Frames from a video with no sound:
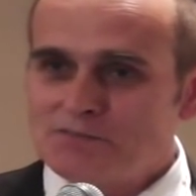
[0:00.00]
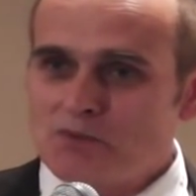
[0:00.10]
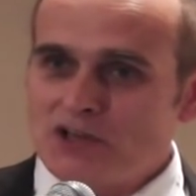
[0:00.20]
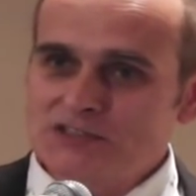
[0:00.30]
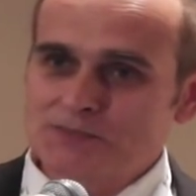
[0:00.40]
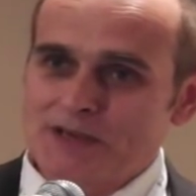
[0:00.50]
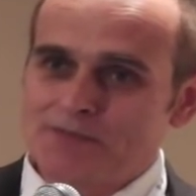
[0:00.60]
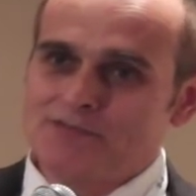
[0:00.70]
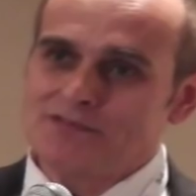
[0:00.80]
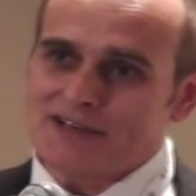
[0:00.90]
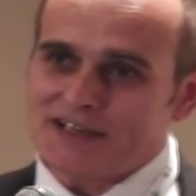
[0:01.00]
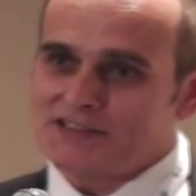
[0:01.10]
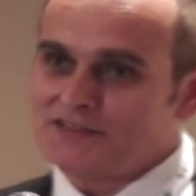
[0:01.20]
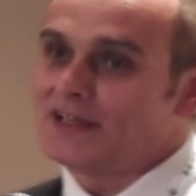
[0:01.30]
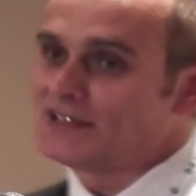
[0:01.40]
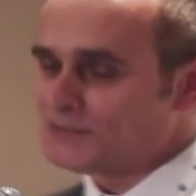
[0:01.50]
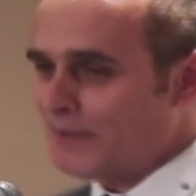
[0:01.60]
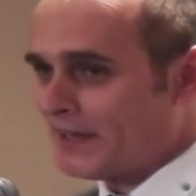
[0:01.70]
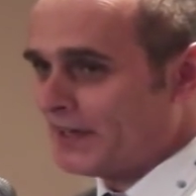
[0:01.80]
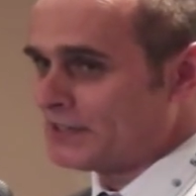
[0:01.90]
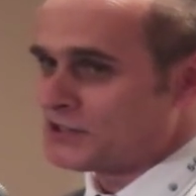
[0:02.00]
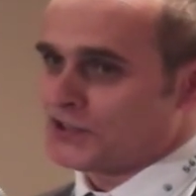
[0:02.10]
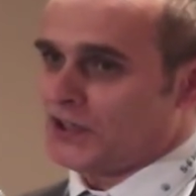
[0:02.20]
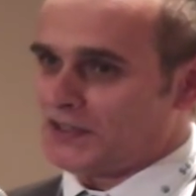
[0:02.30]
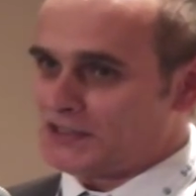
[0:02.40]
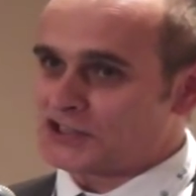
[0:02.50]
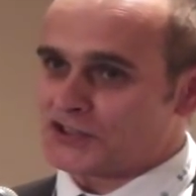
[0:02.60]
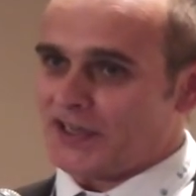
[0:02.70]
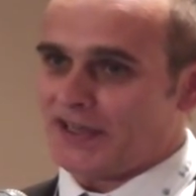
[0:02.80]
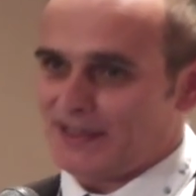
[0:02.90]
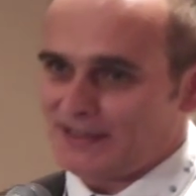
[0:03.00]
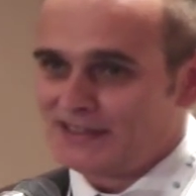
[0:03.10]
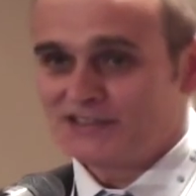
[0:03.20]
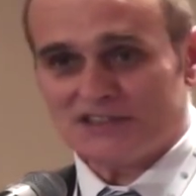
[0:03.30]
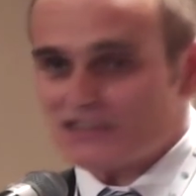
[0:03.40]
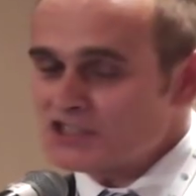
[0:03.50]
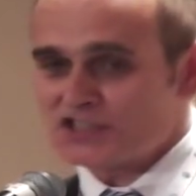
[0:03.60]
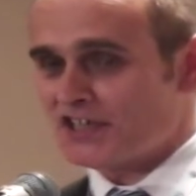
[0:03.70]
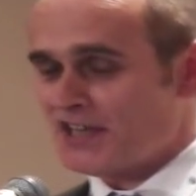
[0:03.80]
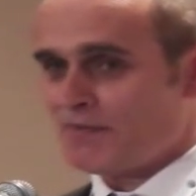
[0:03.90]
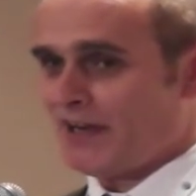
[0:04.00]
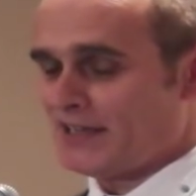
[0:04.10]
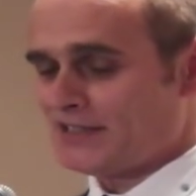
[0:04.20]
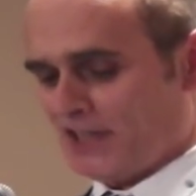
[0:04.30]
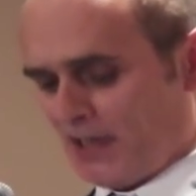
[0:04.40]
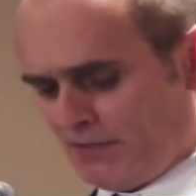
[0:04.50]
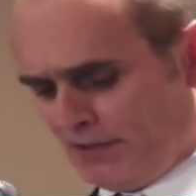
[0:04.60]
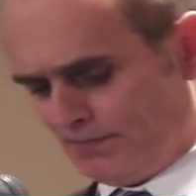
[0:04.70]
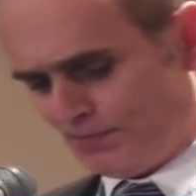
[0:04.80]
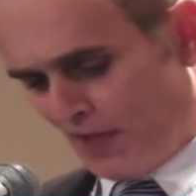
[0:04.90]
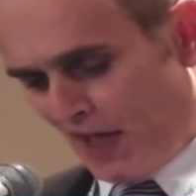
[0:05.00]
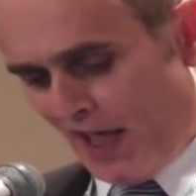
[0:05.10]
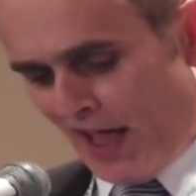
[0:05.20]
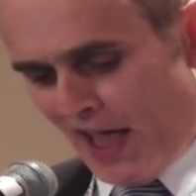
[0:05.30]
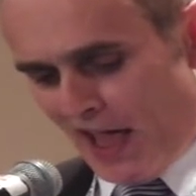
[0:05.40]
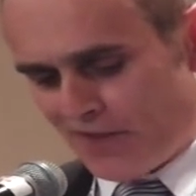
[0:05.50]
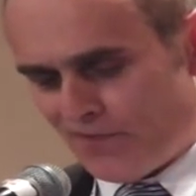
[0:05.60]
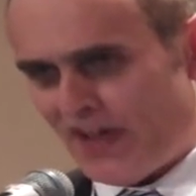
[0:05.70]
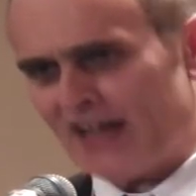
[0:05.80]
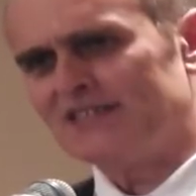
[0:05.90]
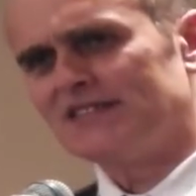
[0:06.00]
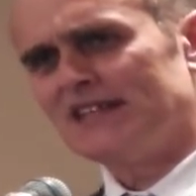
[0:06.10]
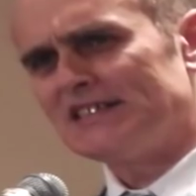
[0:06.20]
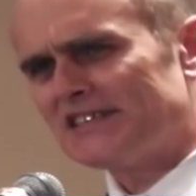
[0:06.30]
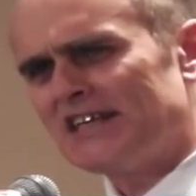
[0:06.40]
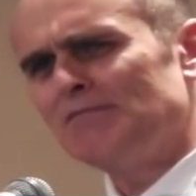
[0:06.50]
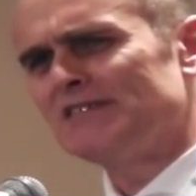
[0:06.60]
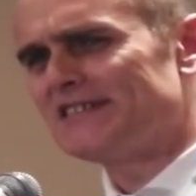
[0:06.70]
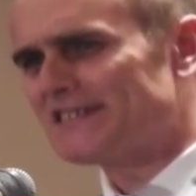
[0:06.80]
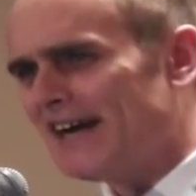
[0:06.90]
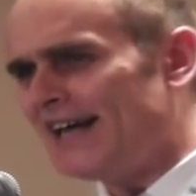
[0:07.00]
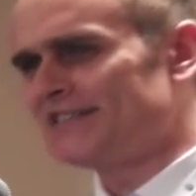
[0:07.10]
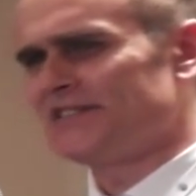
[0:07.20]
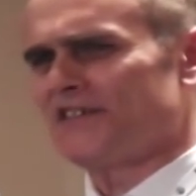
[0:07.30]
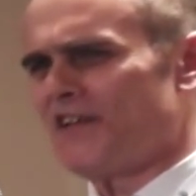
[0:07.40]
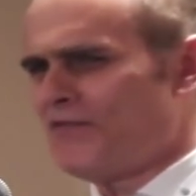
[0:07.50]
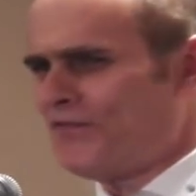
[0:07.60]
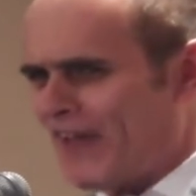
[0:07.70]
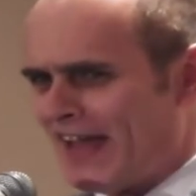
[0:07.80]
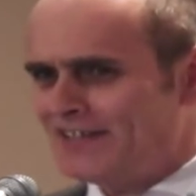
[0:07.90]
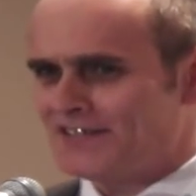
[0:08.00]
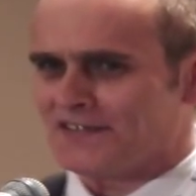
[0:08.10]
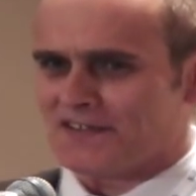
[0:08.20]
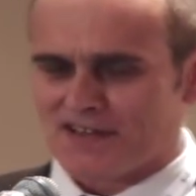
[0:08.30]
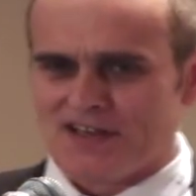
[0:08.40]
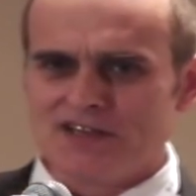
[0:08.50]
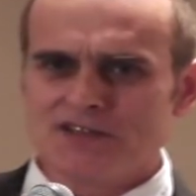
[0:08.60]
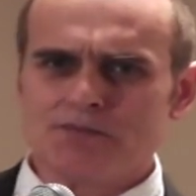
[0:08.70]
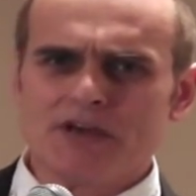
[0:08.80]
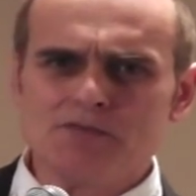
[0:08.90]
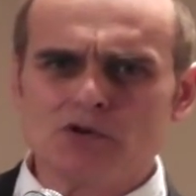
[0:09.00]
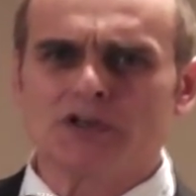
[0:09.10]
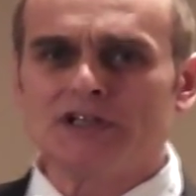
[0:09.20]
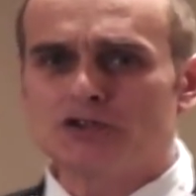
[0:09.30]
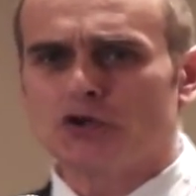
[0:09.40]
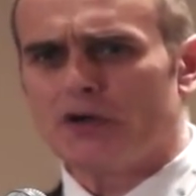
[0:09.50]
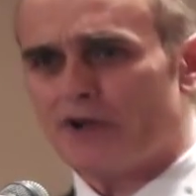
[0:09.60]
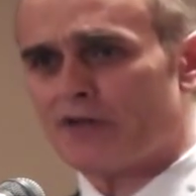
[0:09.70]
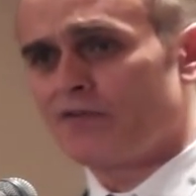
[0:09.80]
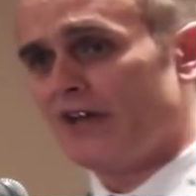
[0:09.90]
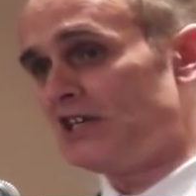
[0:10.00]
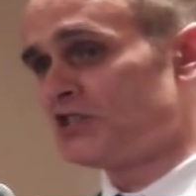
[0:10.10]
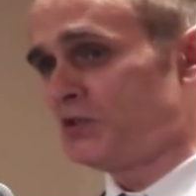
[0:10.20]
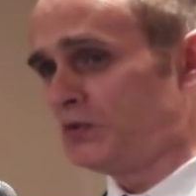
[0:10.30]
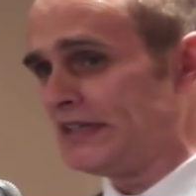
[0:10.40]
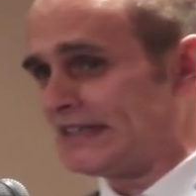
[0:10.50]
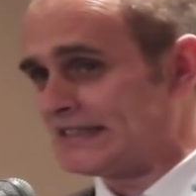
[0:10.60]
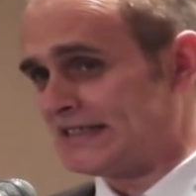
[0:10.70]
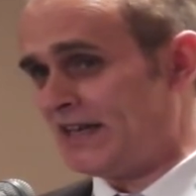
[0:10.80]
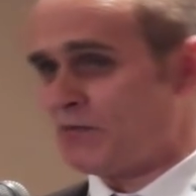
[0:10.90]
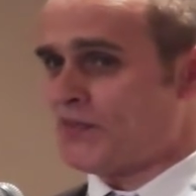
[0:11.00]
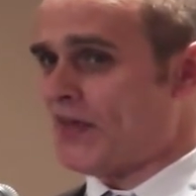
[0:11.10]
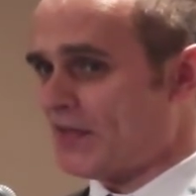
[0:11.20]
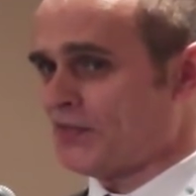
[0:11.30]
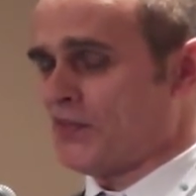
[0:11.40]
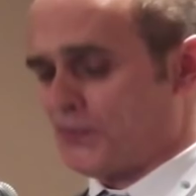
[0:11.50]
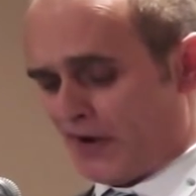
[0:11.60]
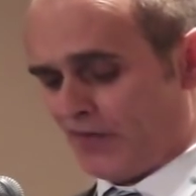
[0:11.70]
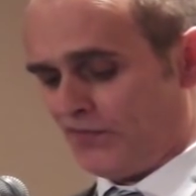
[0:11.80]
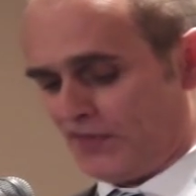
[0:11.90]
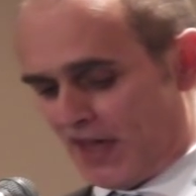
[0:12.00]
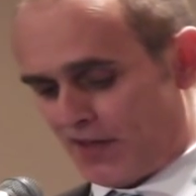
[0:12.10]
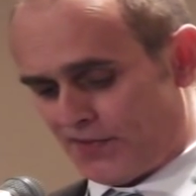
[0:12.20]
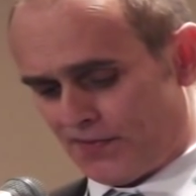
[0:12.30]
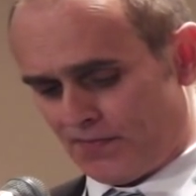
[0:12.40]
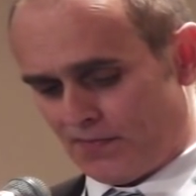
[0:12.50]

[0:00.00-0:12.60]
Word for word: most people in tobacco control in Australia didn't share my excitement. In fact, they seemed disgusted and offended that people could enjoy recreational nicotine without the threat of death.